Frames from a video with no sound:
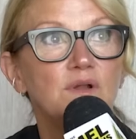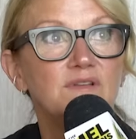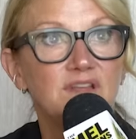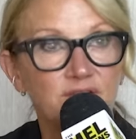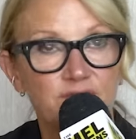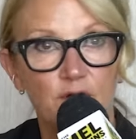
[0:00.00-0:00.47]

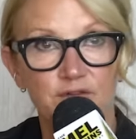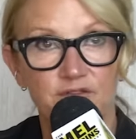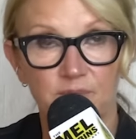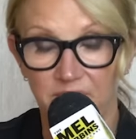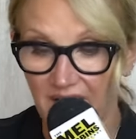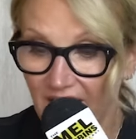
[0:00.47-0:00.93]

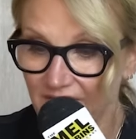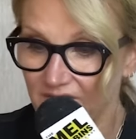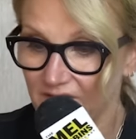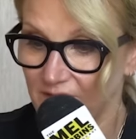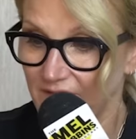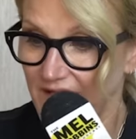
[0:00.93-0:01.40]
default to
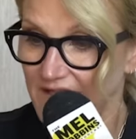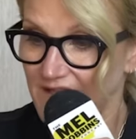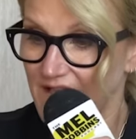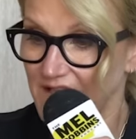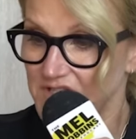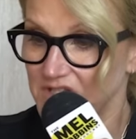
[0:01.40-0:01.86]
positive
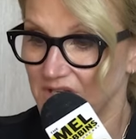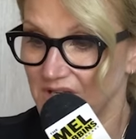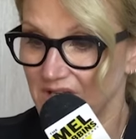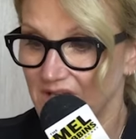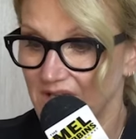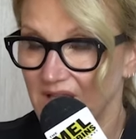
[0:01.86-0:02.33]
ideation,